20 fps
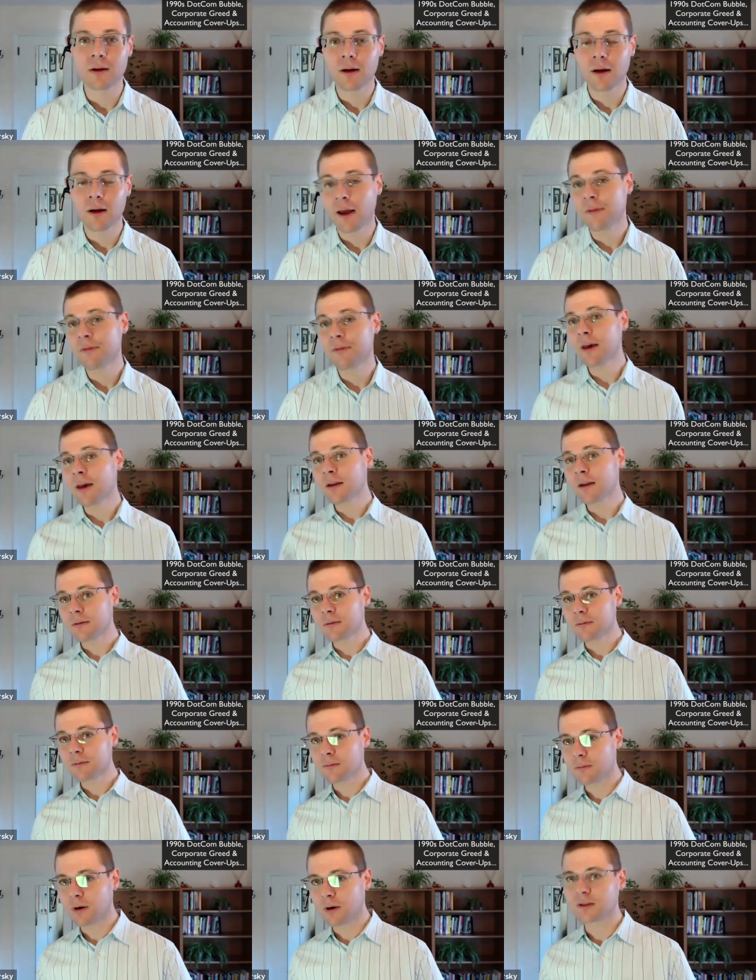And
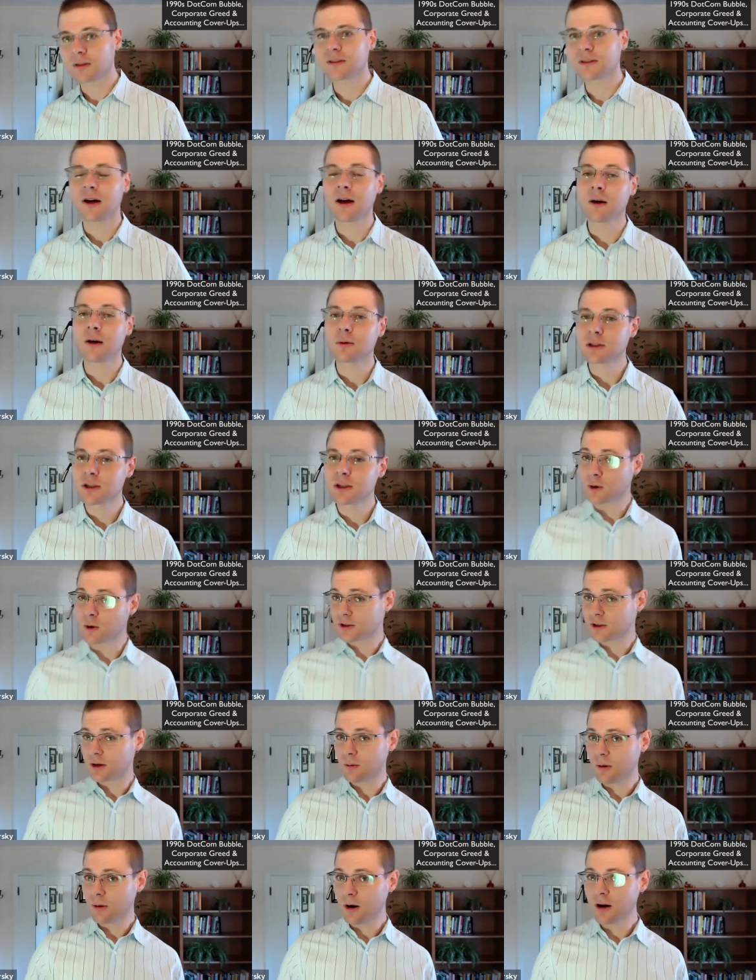then once I was
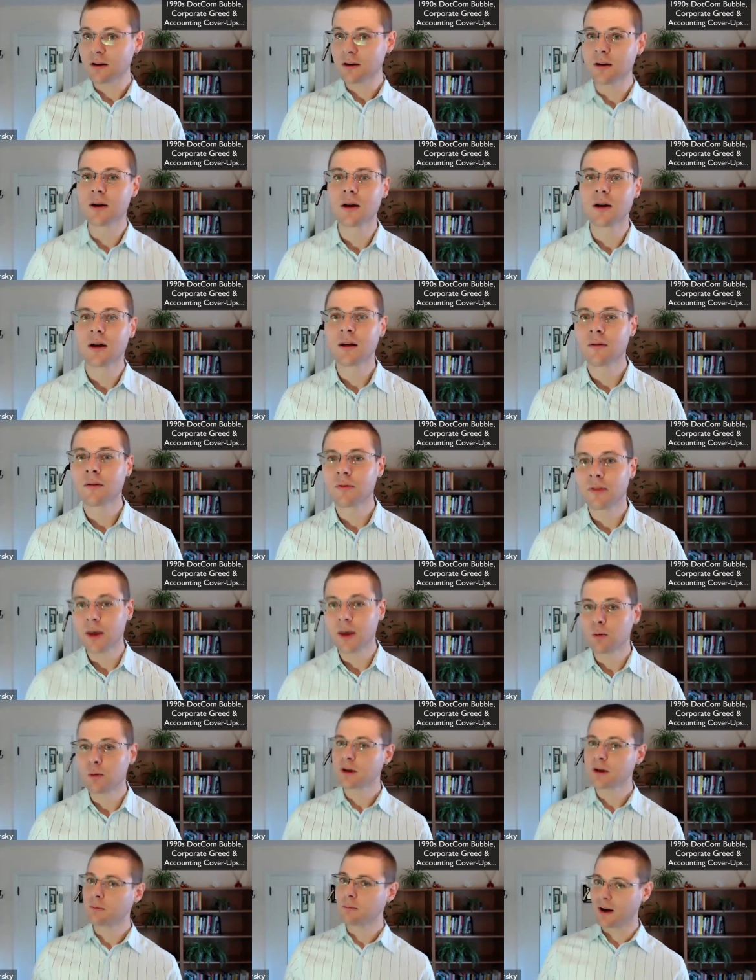twenty-one, they
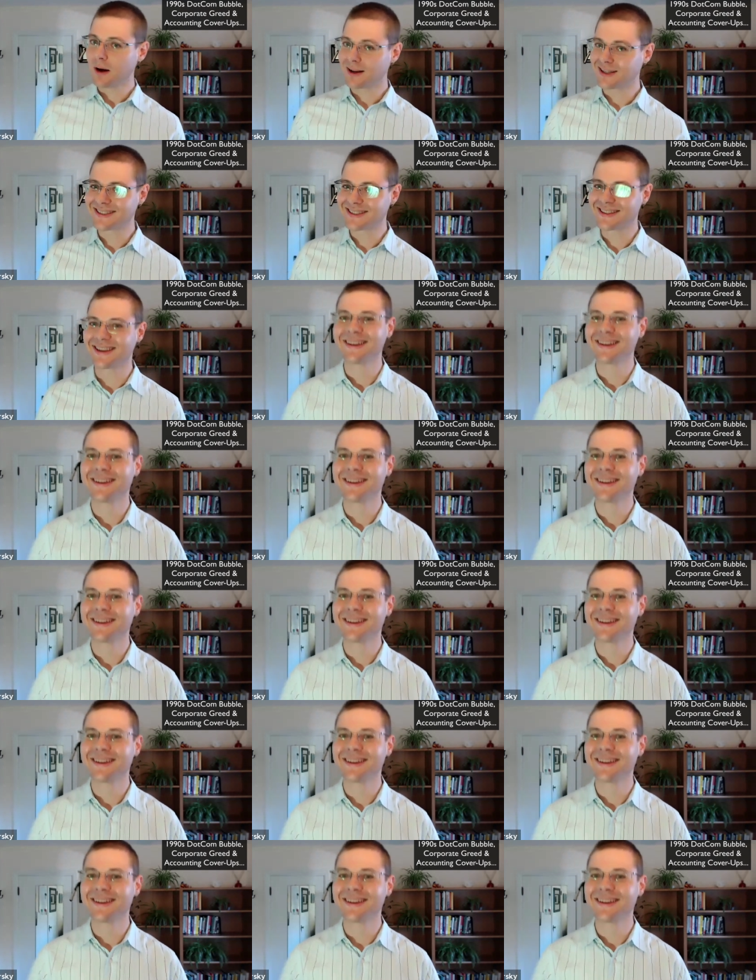went bust.